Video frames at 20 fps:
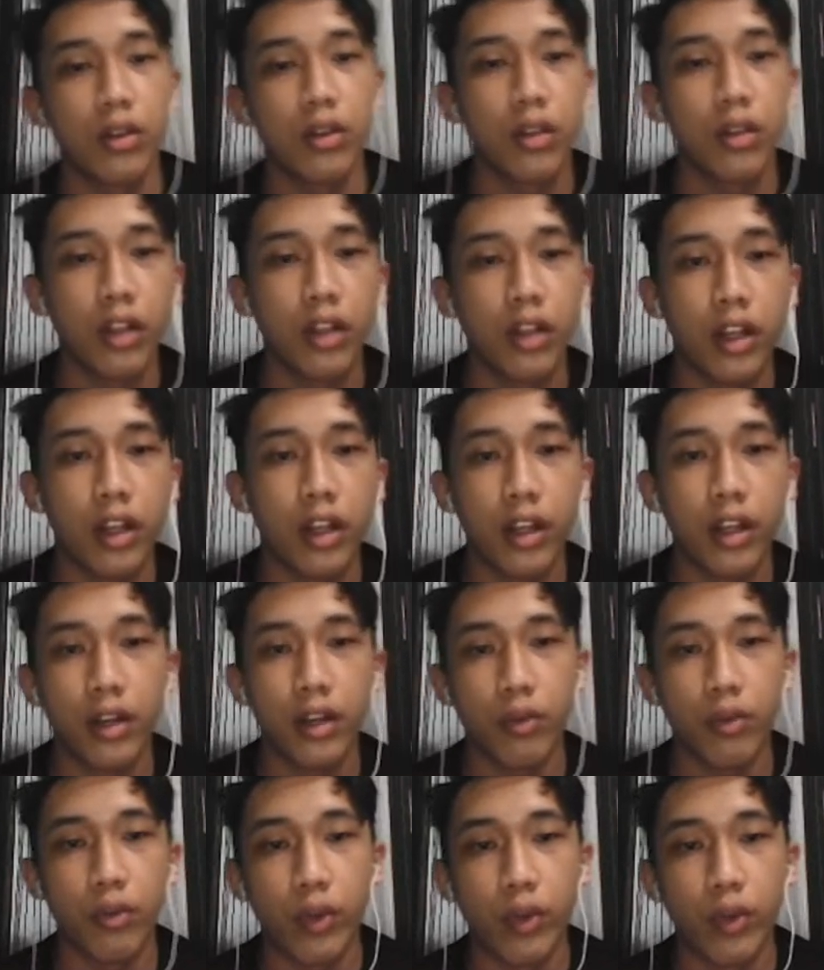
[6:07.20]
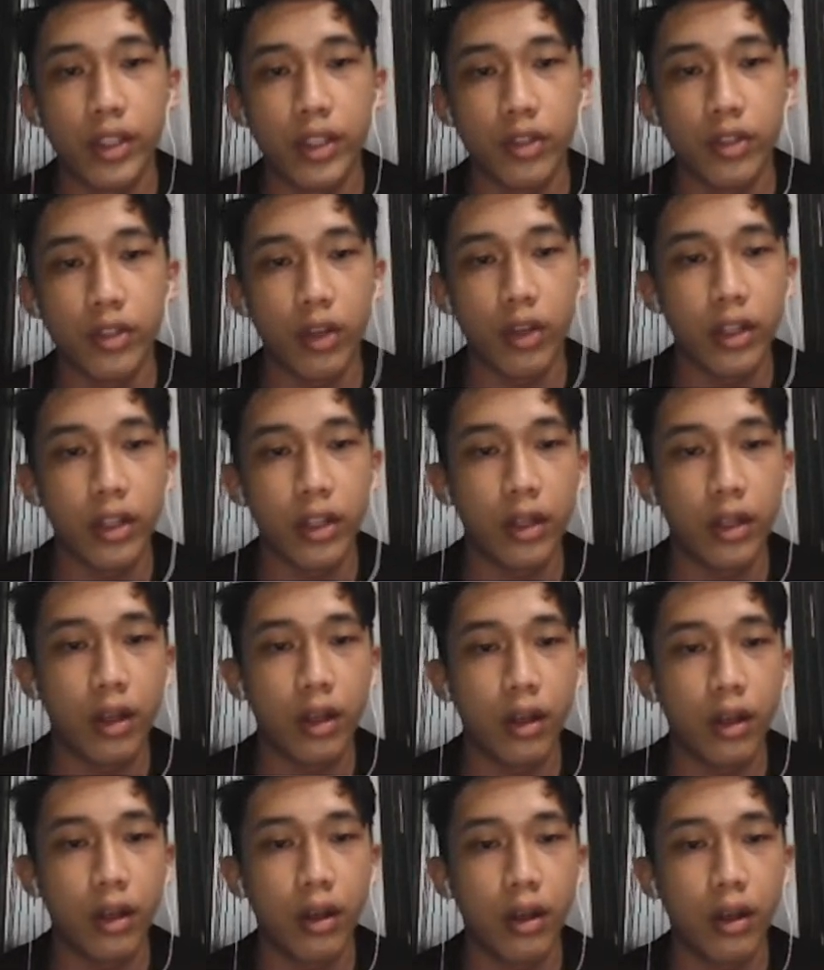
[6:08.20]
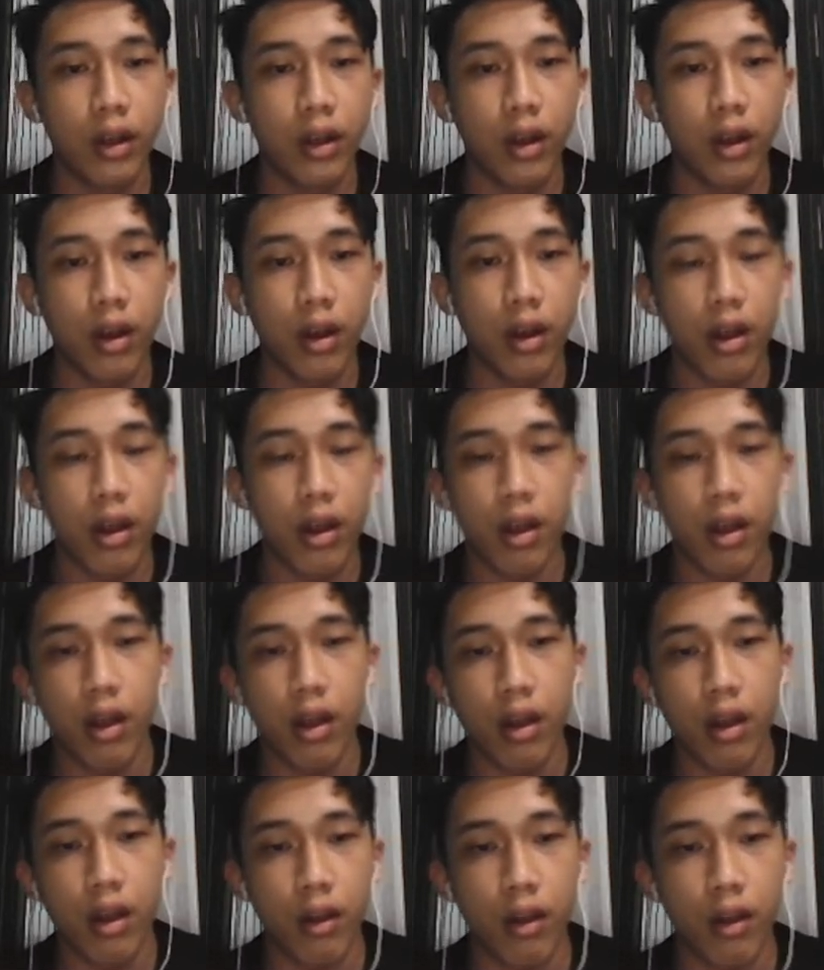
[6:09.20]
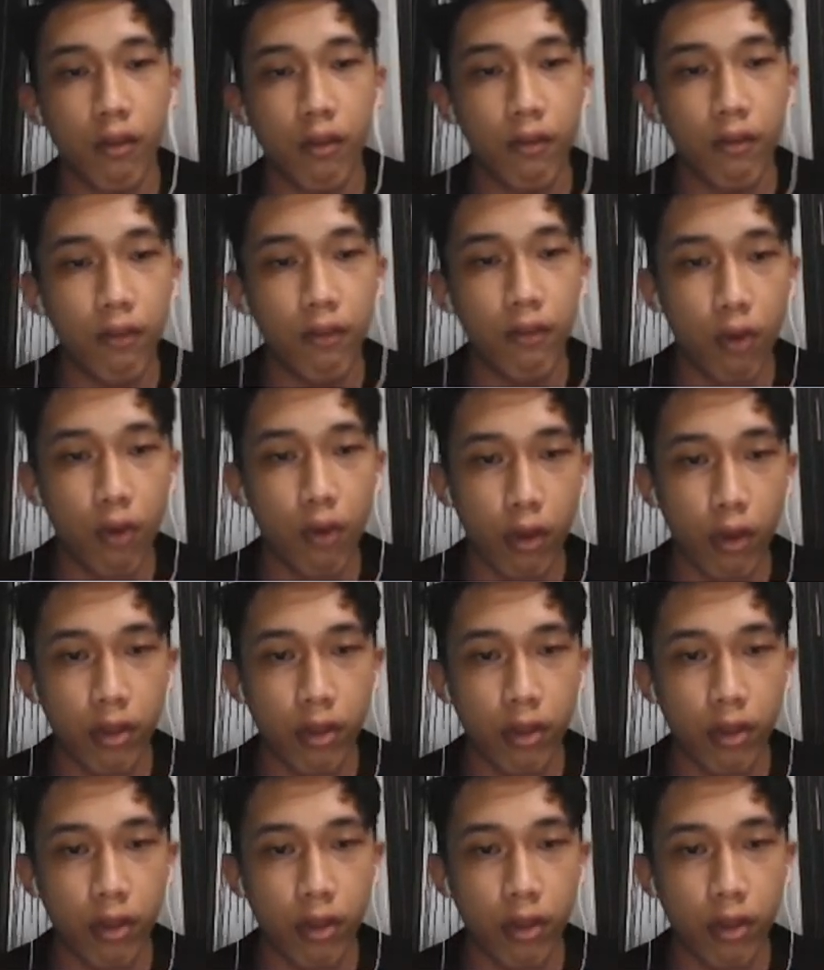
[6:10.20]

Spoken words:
And then we isolate the fourth